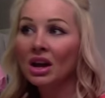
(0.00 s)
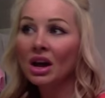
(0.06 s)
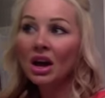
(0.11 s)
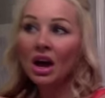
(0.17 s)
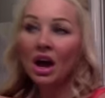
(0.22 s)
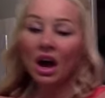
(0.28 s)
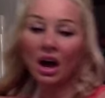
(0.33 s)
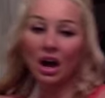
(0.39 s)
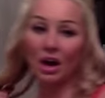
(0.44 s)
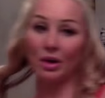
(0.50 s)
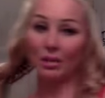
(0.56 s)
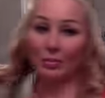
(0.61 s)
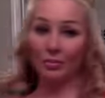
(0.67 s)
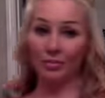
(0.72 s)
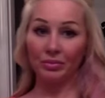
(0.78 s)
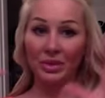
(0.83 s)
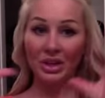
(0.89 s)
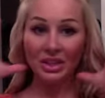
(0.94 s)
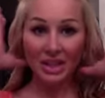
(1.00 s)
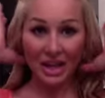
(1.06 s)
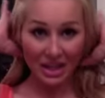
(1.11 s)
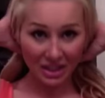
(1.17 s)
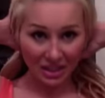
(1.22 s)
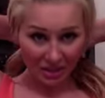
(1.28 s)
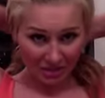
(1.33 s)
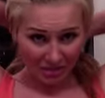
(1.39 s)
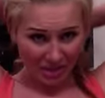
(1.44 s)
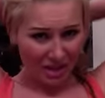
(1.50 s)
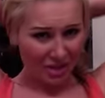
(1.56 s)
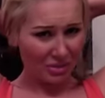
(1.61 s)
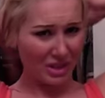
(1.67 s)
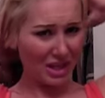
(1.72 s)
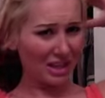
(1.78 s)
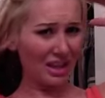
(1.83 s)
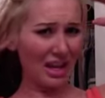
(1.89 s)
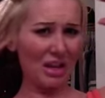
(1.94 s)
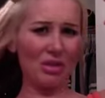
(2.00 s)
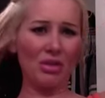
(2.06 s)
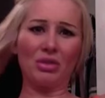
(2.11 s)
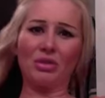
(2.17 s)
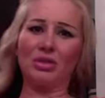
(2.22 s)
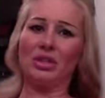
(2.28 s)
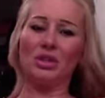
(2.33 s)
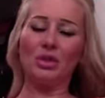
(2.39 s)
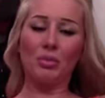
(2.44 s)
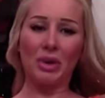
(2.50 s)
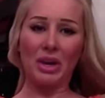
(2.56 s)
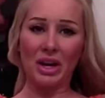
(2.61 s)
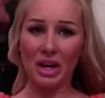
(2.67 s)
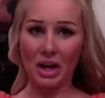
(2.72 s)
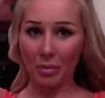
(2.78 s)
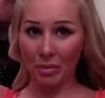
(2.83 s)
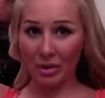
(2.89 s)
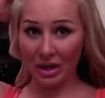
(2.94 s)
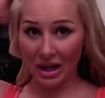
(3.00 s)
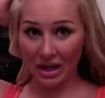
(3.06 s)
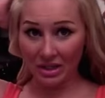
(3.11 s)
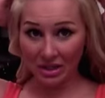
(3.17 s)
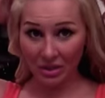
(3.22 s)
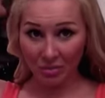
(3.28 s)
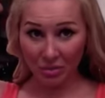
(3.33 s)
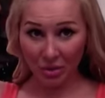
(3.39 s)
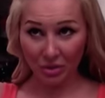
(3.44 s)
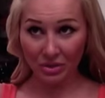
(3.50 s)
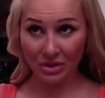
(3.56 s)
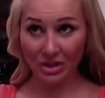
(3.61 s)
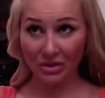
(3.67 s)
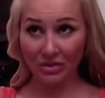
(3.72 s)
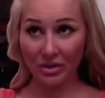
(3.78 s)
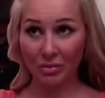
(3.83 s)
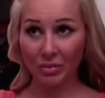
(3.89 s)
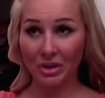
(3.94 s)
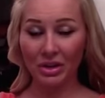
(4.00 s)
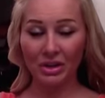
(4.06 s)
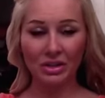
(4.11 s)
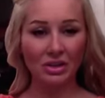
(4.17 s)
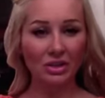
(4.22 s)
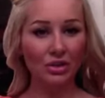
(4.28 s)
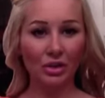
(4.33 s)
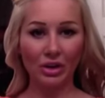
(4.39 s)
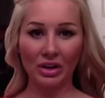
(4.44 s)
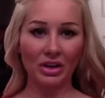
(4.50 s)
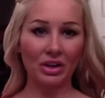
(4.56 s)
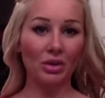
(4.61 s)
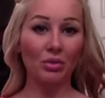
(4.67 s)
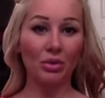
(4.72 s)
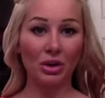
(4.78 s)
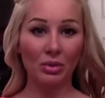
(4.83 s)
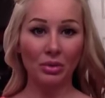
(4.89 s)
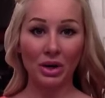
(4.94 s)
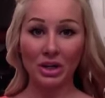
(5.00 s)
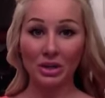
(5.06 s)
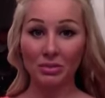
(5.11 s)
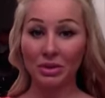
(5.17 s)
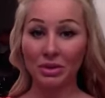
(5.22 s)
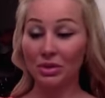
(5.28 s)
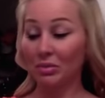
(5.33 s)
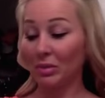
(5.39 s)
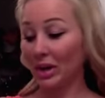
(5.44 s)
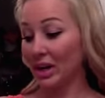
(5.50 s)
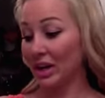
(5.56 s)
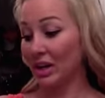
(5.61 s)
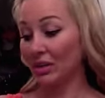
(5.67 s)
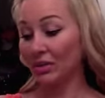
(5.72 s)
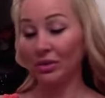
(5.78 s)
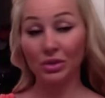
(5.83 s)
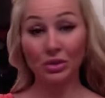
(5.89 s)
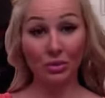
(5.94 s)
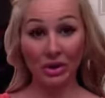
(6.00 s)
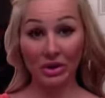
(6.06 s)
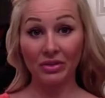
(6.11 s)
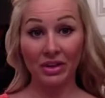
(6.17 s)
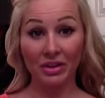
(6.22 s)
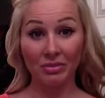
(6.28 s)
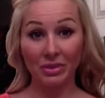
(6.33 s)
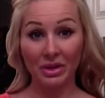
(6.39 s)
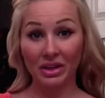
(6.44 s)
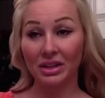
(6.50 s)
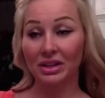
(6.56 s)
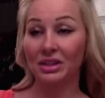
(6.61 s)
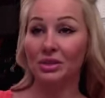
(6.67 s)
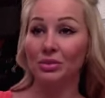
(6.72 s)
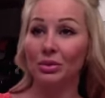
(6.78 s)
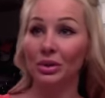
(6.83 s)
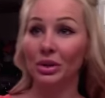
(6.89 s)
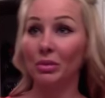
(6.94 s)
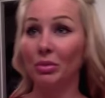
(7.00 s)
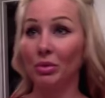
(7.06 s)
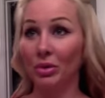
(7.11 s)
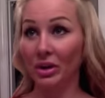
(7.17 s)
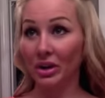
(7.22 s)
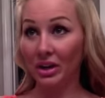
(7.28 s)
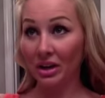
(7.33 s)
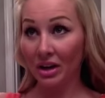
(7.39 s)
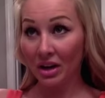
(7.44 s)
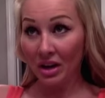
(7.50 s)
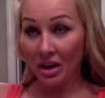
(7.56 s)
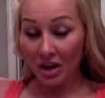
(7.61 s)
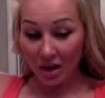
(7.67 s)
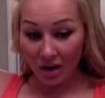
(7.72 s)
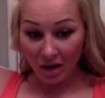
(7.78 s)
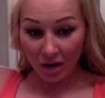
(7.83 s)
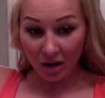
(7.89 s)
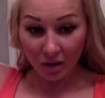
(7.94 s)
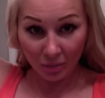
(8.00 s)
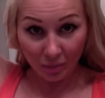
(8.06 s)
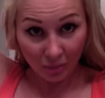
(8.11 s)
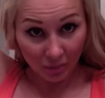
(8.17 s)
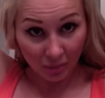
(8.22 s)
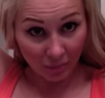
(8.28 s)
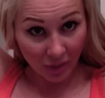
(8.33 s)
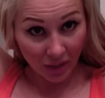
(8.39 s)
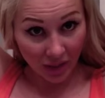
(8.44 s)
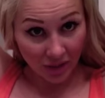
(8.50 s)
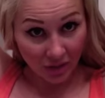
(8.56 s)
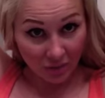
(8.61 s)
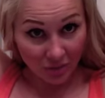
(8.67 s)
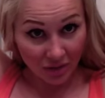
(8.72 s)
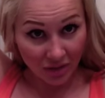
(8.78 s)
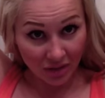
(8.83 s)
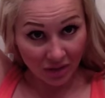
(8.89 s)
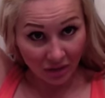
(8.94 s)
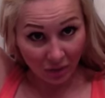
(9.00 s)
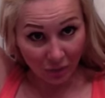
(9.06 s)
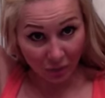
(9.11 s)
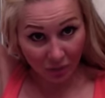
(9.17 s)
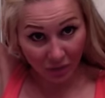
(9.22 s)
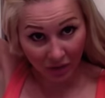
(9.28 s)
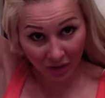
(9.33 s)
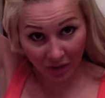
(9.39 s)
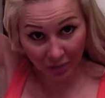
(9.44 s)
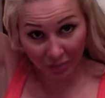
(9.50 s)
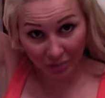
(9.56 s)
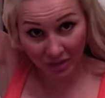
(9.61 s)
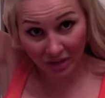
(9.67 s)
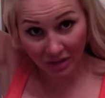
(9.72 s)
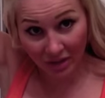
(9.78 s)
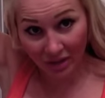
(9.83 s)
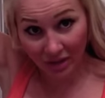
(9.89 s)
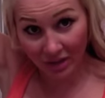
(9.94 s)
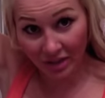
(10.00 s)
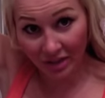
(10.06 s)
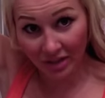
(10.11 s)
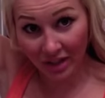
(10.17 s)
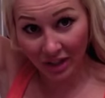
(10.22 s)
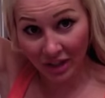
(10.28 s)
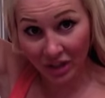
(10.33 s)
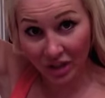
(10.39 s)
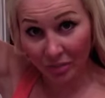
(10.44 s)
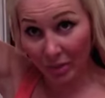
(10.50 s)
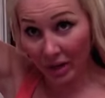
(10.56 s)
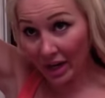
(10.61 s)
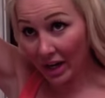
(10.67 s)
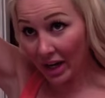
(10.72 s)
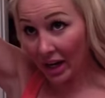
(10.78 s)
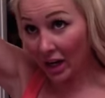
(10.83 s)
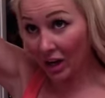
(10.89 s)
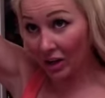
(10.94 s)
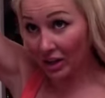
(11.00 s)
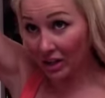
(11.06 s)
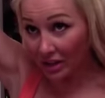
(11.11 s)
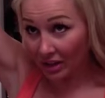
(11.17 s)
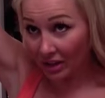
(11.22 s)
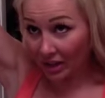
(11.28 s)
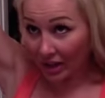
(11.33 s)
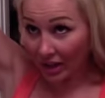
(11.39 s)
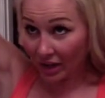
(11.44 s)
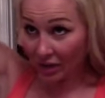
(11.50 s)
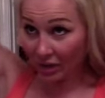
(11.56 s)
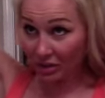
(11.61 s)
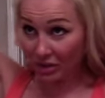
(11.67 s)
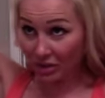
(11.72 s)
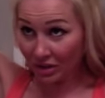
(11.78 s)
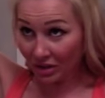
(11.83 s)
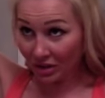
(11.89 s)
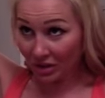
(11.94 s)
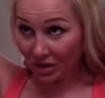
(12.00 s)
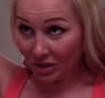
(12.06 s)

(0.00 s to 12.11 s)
It don't take that long to do my hair, but I did most of it because you're not going to want to watch me do my hair for 25 minutes. It's really boring. But I use these little clips to section my hair in layers.